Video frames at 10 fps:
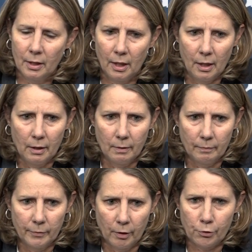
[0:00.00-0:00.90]

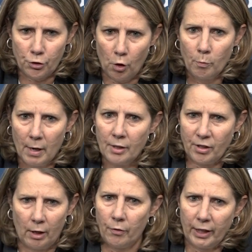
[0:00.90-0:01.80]
You know, so
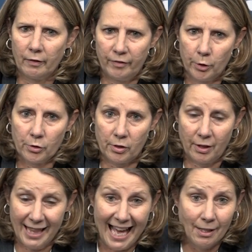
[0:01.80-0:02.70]
much. I don't think it feels
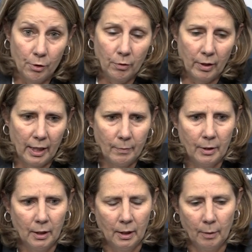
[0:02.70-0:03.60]
that new to them.
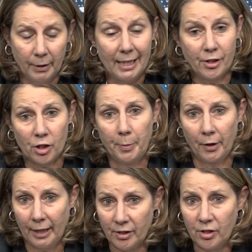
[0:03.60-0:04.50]
But each
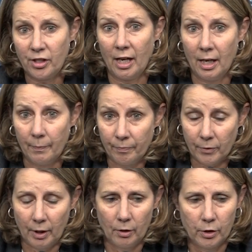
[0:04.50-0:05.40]
experience, each time,
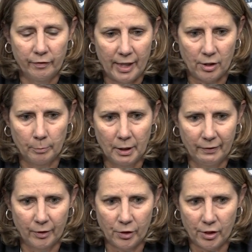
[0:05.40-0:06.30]
you know, you face a little bit of
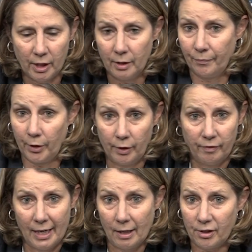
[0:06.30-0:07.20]
adversity and you
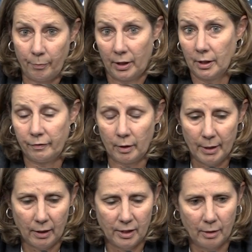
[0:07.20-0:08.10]
find out something different
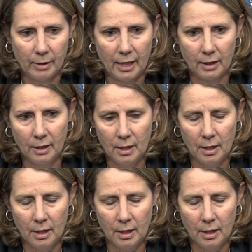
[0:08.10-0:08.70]
about a teammate.